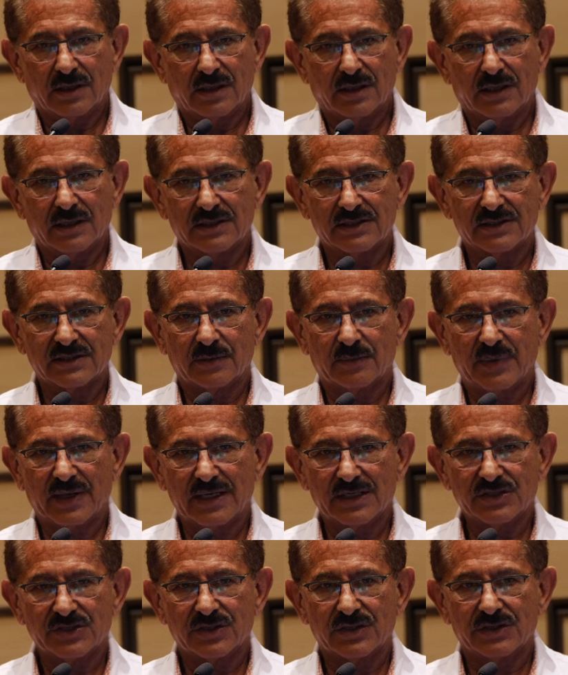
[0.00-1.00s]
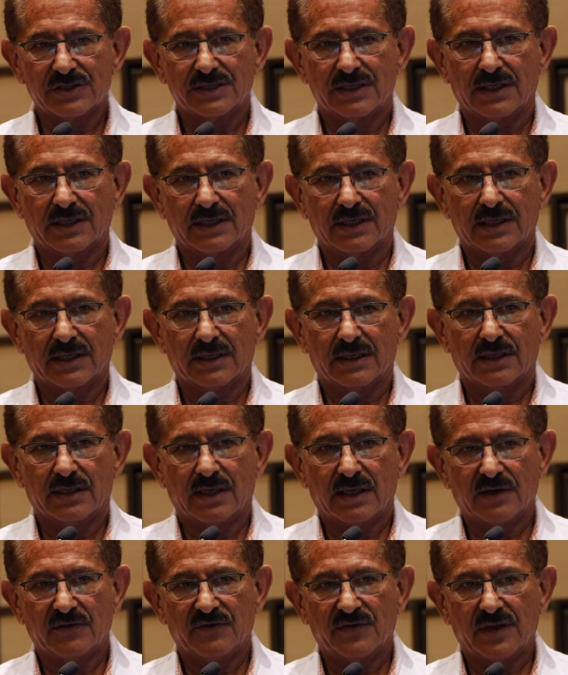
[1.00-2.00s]
it's the patients that can,
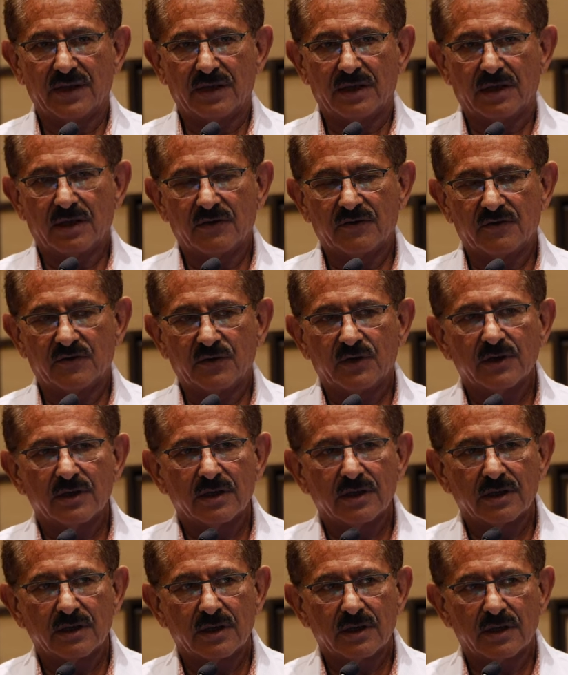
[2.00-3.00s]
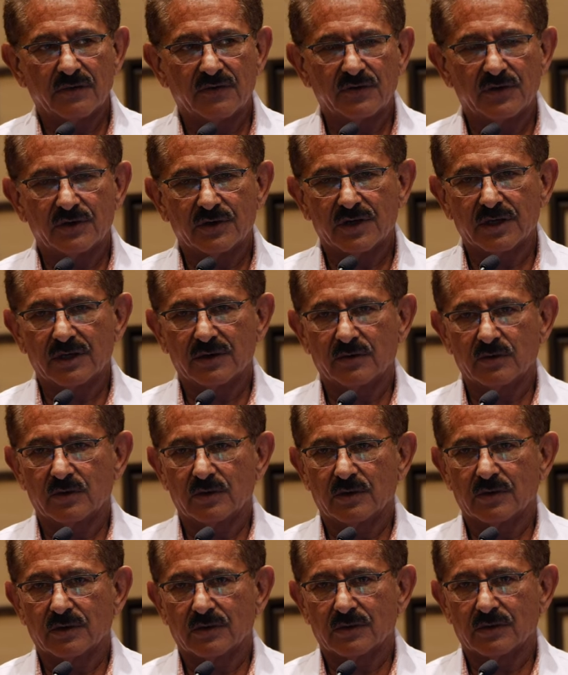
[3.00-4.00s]
if they, if you, if you can